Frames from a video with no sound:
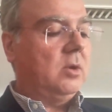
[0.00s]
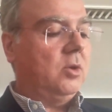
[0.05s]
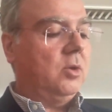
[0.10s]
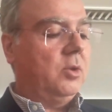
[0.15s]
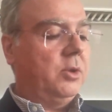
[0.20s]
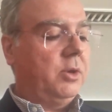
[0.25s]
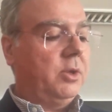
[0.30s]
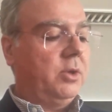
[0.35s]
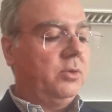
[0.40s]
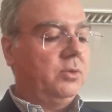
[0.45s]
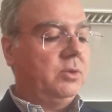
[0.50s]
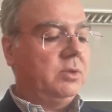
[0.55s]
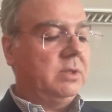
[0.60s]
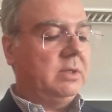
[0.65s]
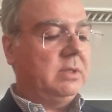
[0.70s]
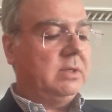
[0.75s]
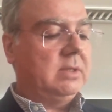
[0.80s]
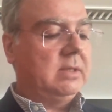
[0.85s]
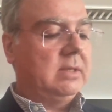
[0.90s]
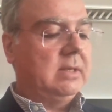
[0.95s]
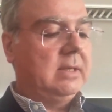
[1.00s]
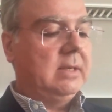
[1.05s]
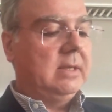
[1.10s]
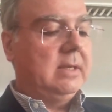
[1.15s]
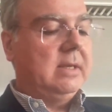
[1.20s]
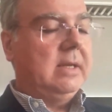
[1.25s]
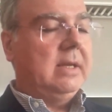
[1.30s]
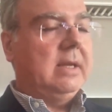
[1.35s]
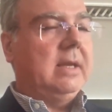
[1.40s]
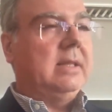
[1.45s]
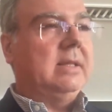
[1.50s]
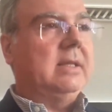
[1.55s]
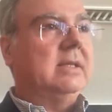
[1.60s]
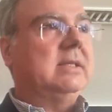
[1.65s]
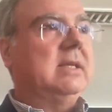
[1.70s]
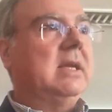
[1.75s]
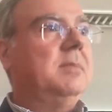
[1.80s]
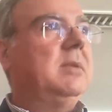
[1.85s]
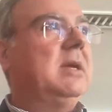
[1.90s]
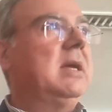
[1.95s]
other uses. The
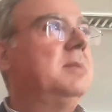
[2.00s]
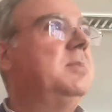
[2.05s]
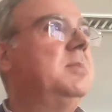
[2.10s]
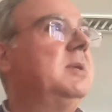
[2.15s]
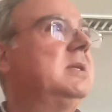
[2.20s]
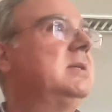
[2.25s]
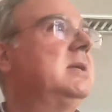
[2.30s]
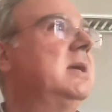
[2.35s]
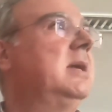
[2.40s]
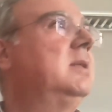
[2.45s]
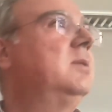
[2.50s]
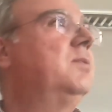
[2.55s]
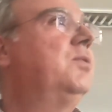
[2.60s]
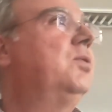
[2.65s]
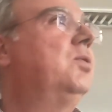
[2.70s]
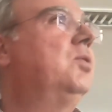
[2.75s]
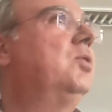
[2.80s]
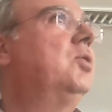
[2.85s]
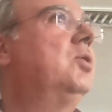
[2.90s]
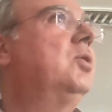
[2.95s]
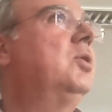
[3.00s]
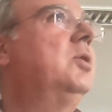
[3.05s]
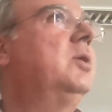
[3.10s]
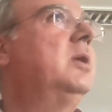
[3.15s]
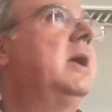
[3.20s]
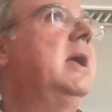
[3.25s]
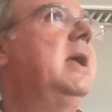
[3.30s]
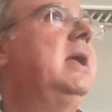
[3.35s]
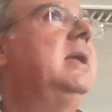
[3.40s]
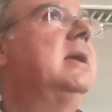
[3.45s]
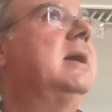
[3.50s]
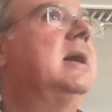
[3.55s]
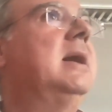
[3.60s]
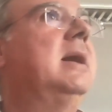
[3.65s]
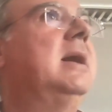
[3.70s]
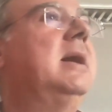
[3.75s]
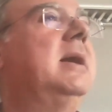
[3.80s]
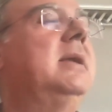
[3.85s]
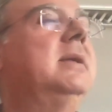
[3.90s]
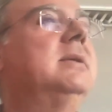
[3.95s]
same can be said for
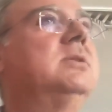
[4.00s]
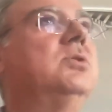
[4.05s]
AI.